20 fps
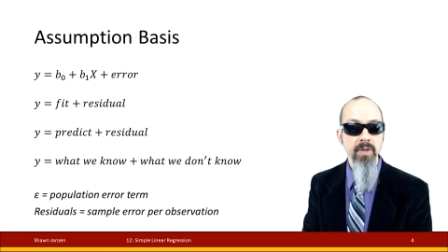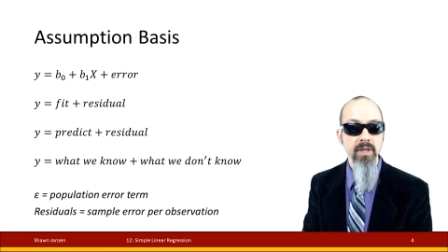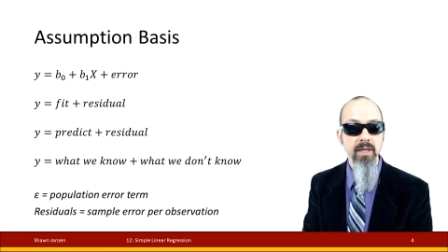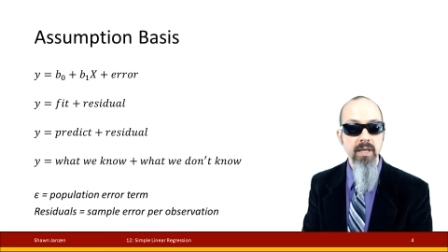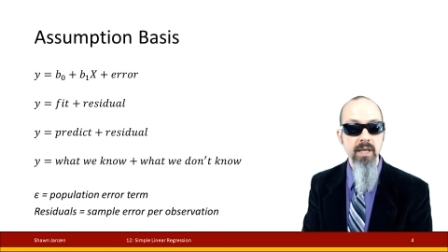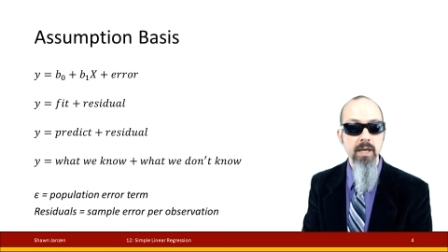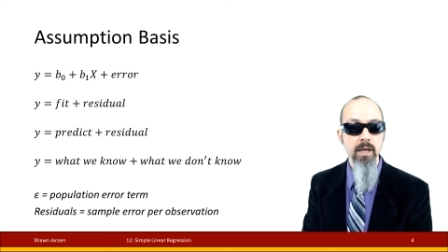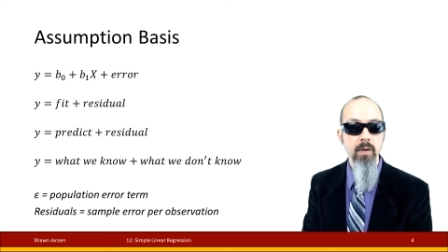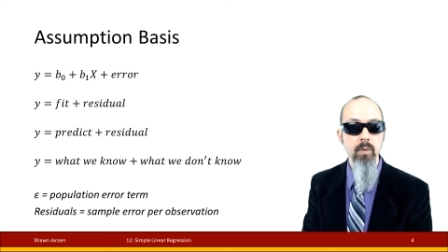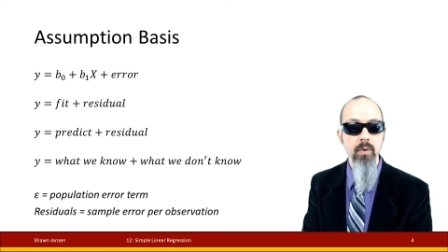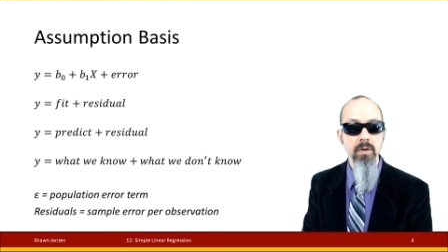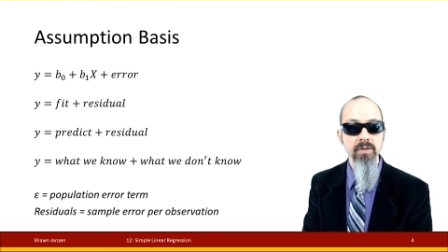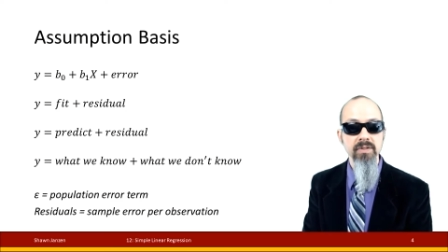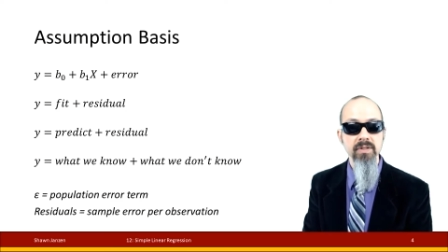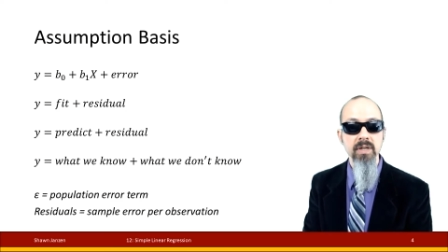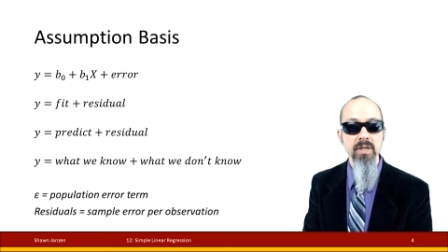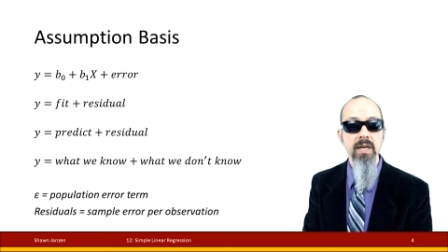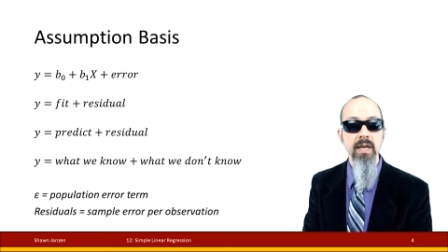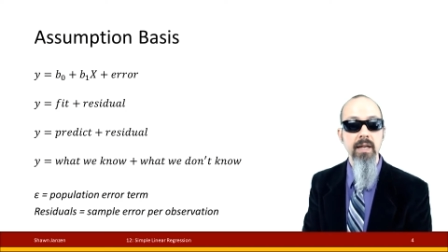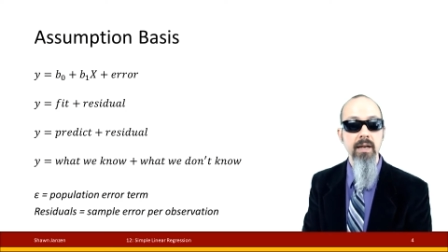equals
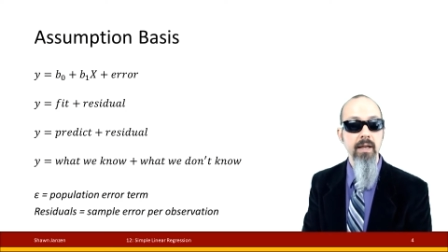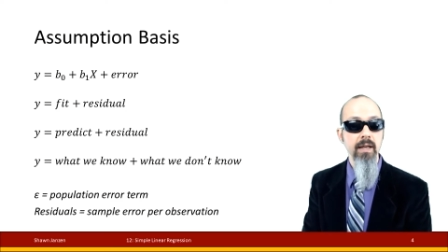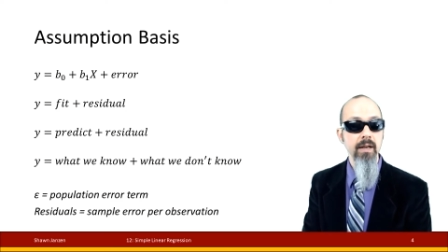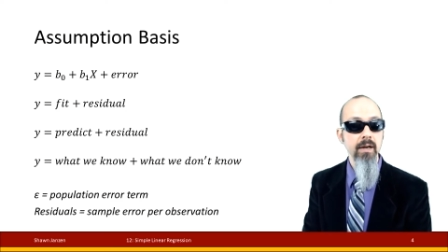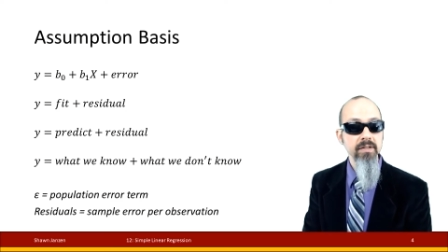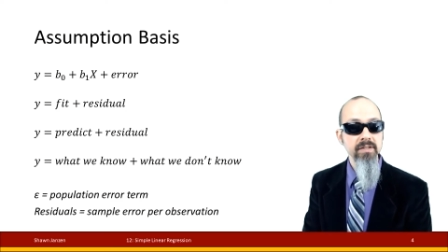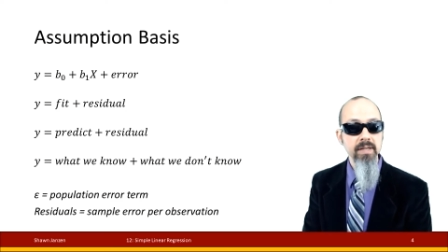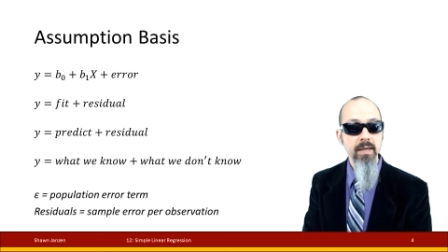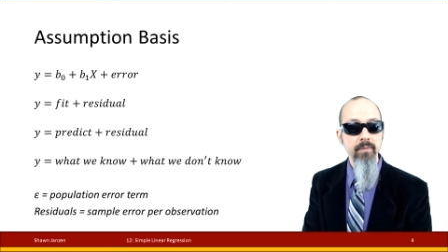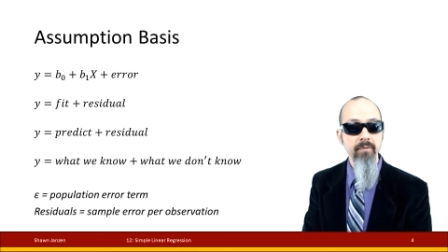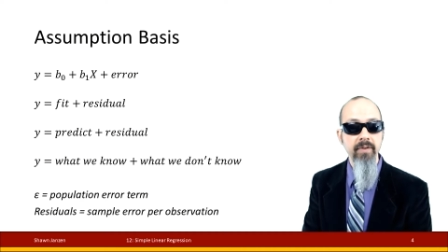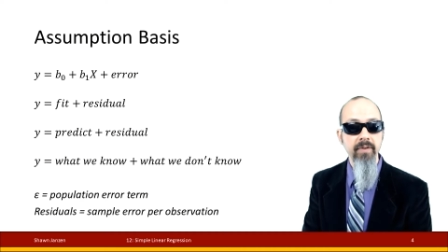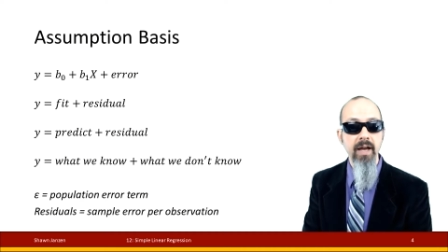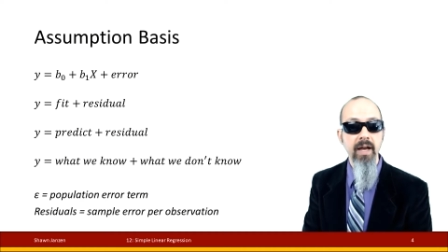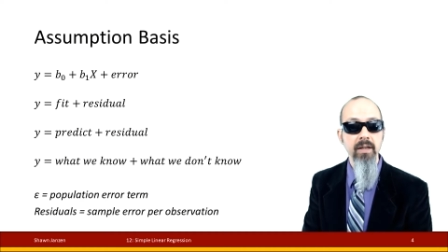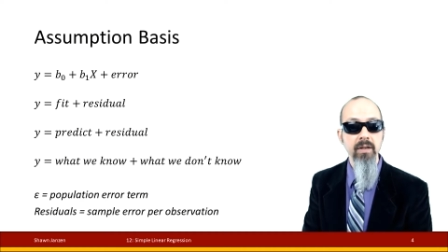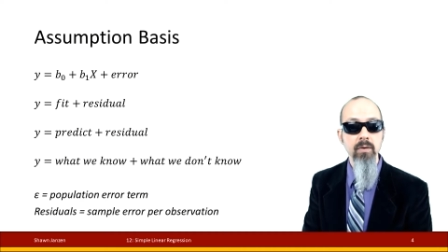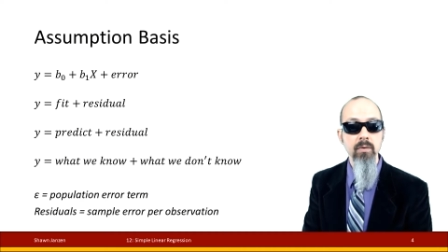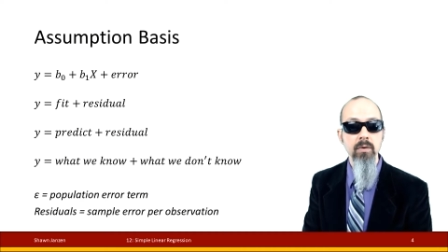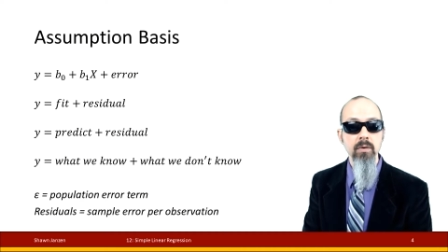an intercept
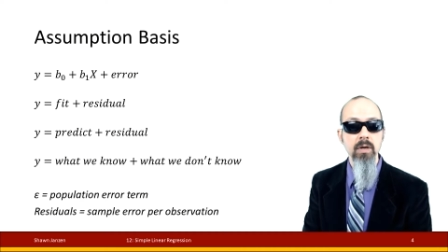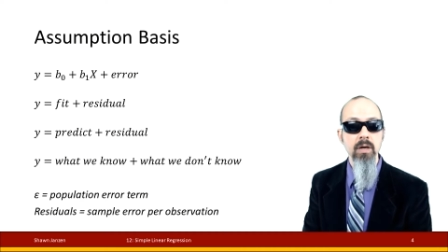value